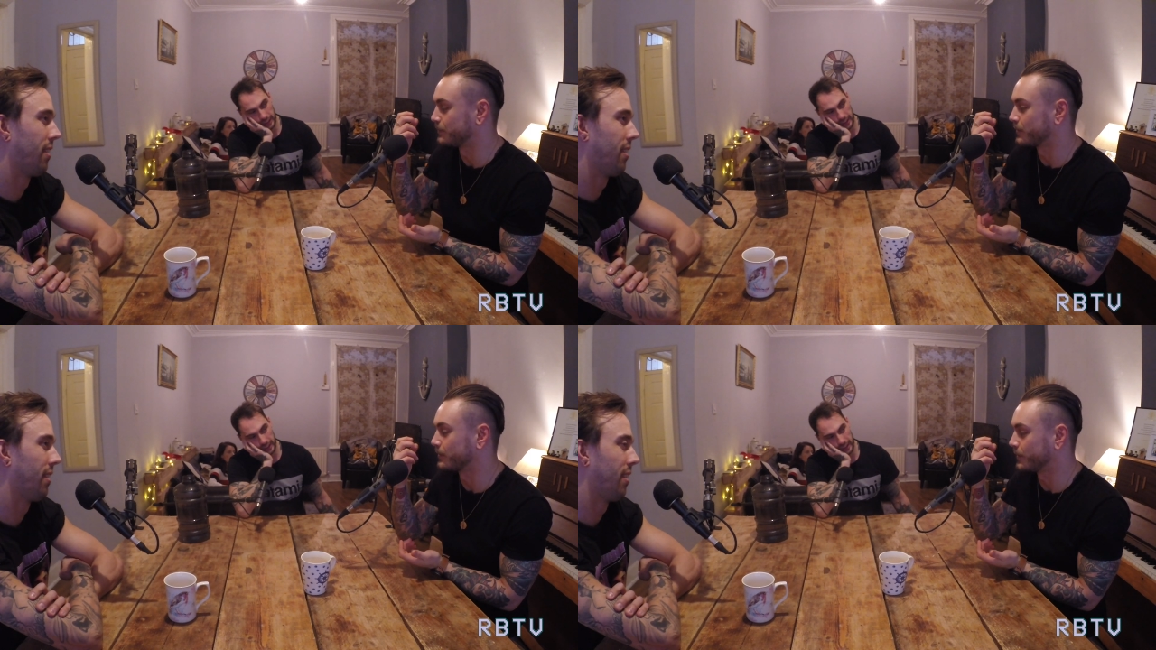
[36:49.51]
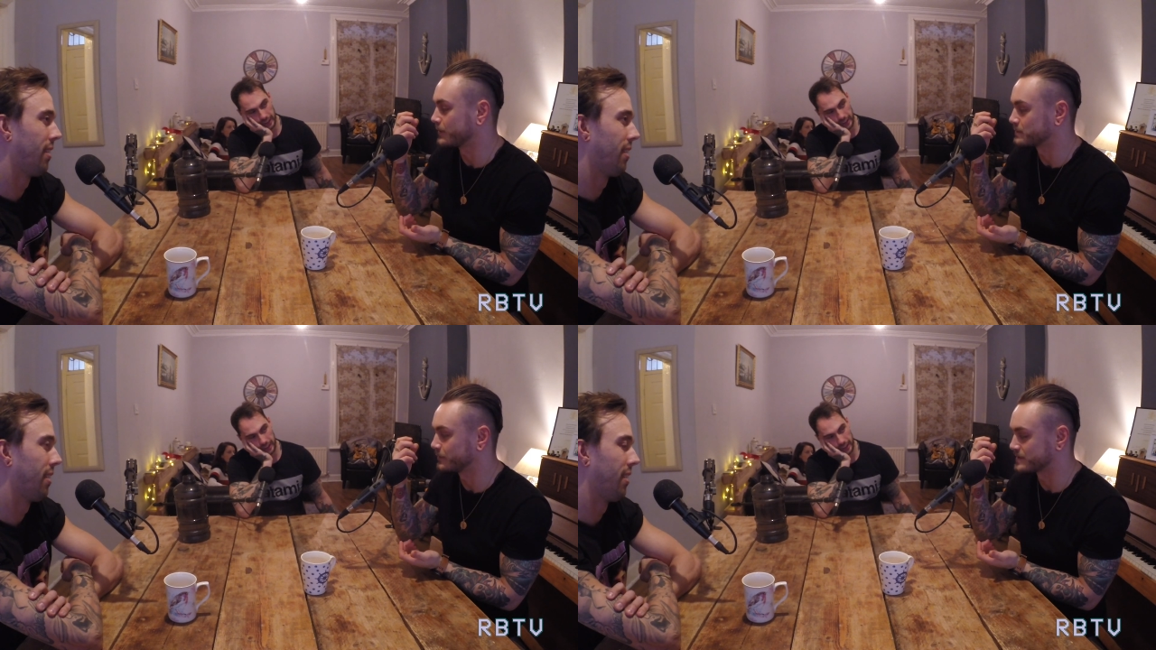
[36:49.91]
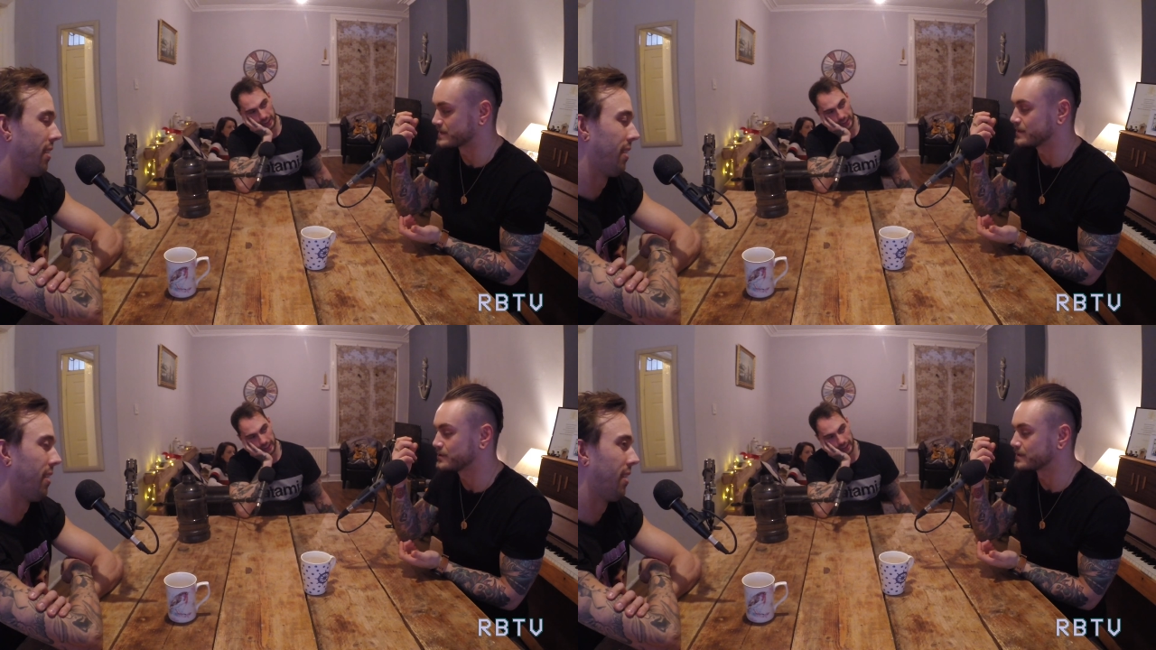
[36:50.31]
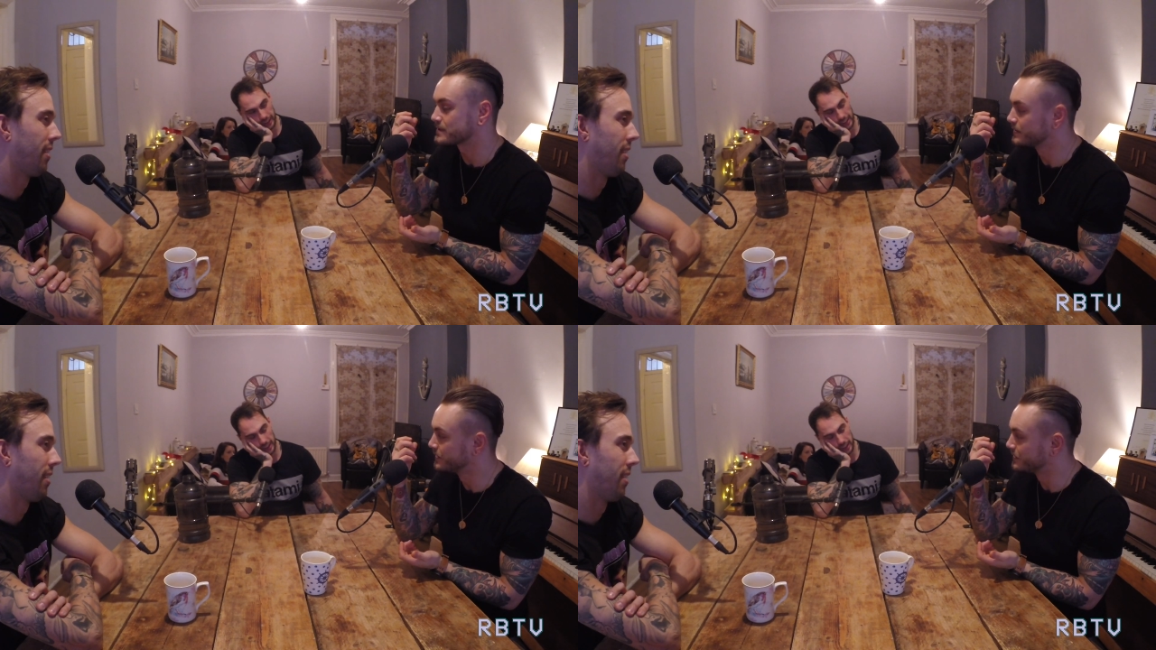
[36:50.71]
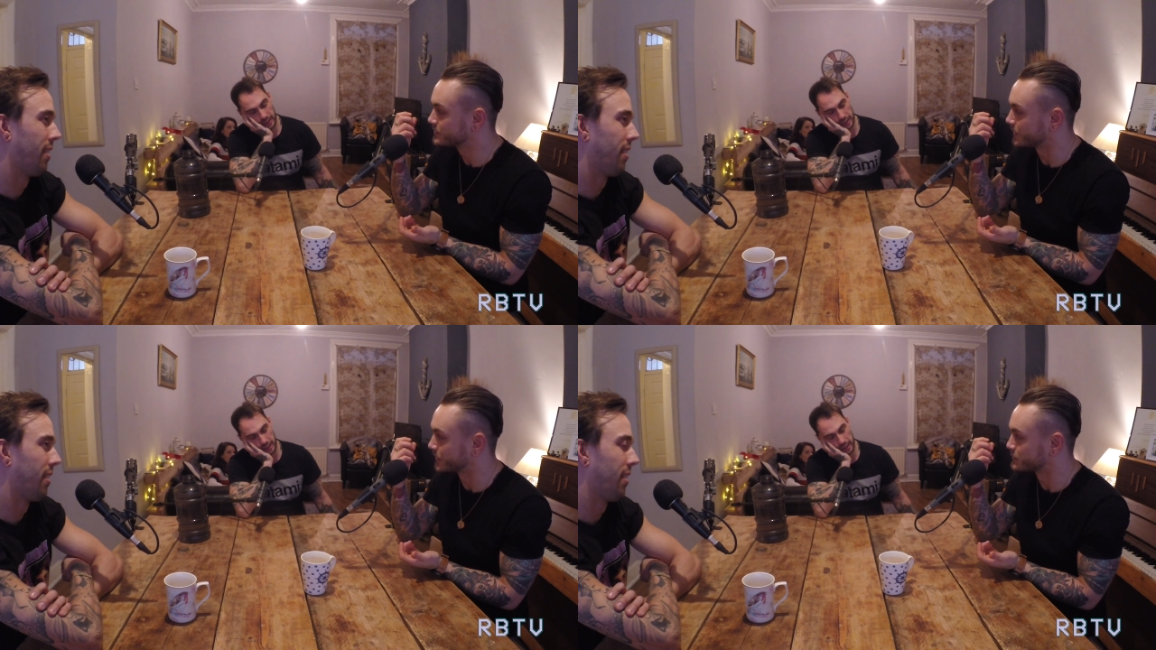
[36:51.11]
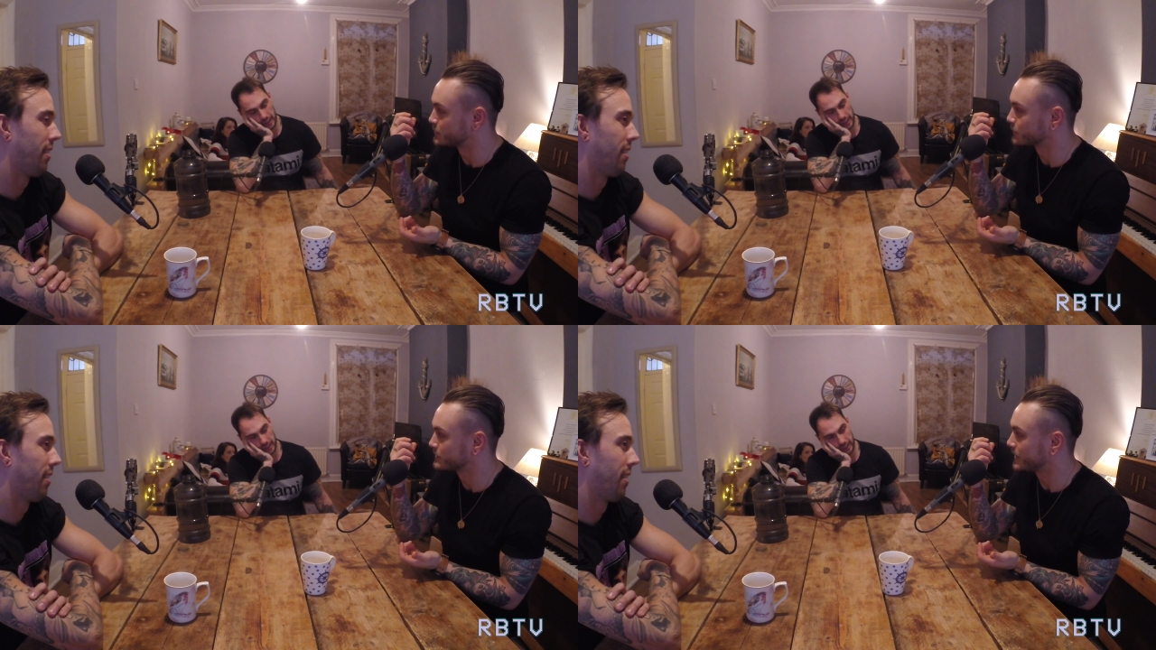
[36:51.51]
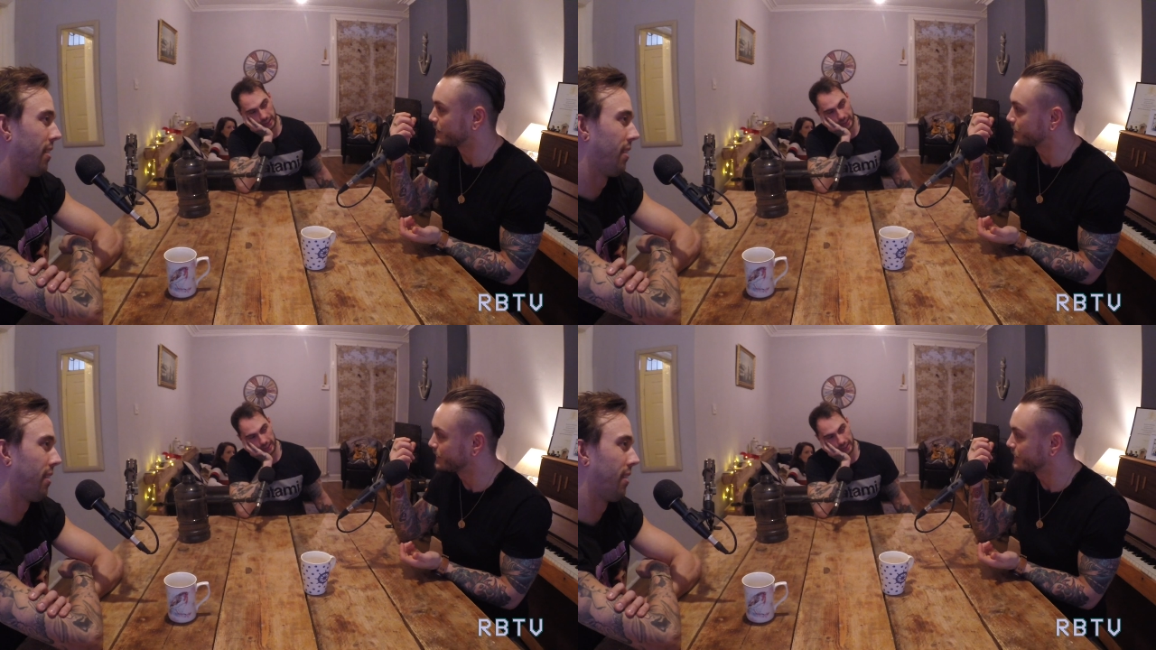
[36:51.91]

Speaker 1: we didn't bother going to the hospital for stitches. Yeah, of course. So I had to use duct tape.